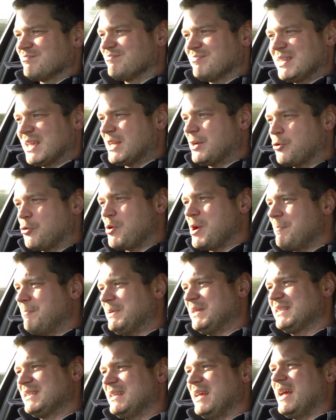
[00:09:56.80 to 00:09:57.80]
the grip
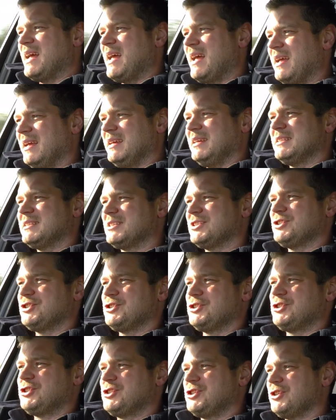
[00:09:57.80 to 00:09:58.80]
is there, it's
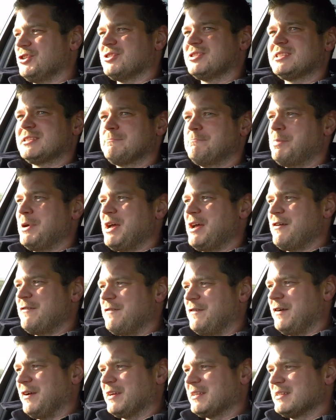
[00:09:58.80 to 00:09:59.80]
just
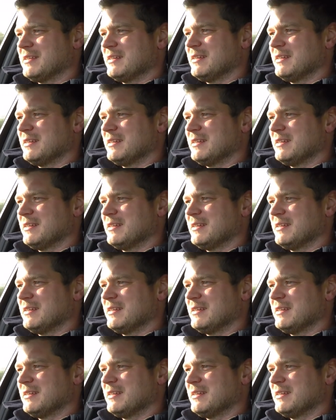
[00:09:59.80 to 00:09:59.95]
perfect.